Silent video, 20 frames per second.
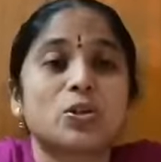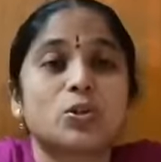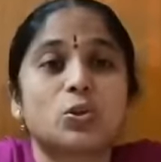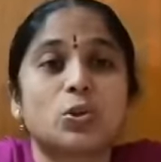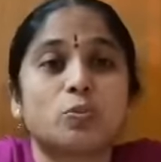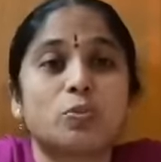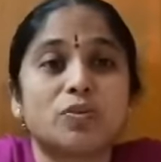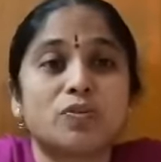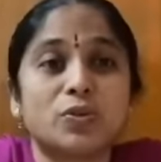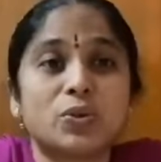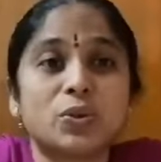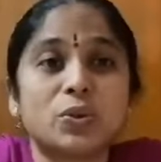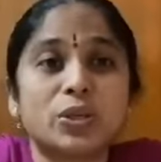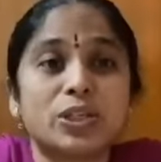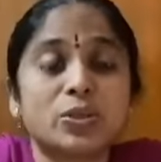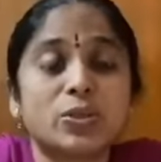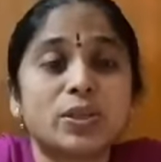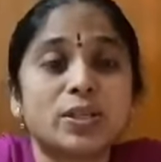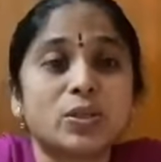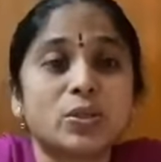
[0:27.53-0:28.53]
So, before
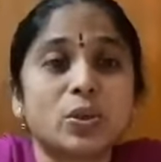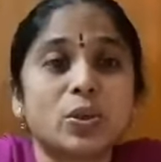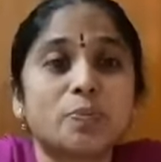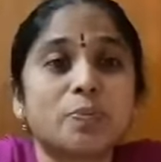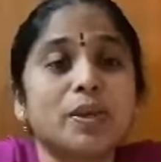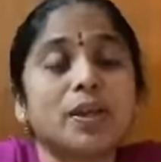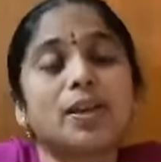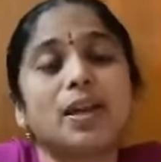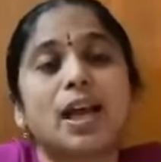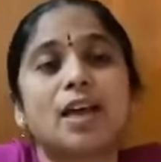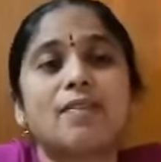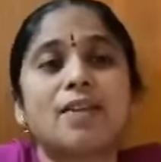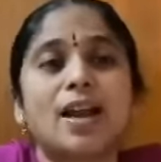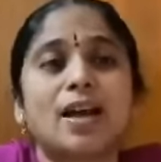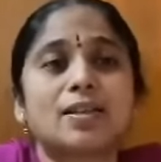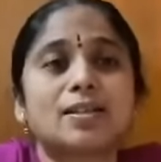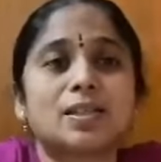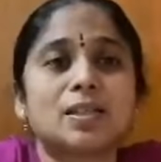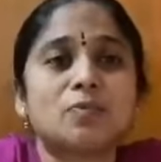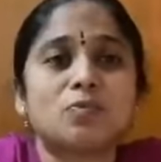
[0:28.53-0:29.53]
going to the topic, I will
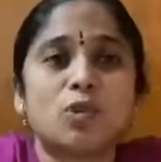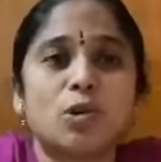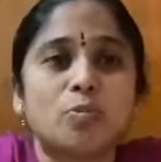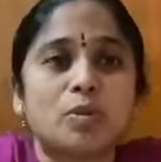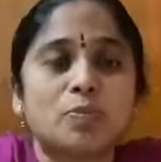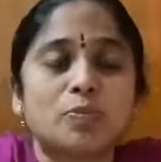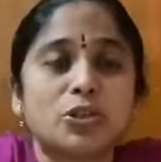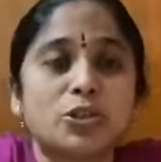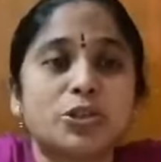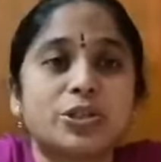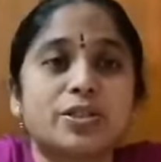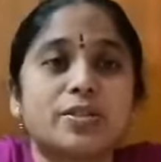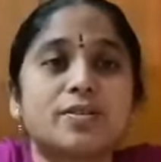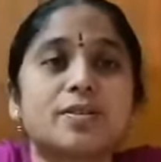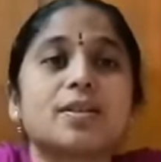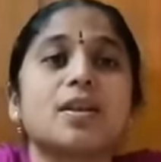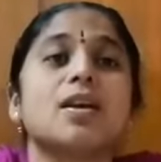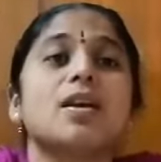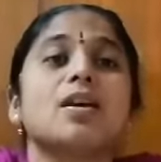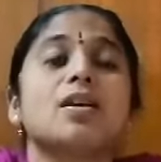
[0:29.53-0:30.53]
ask some warm up
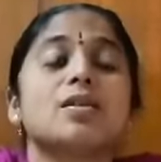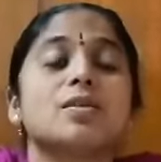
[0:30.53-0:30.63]
questions.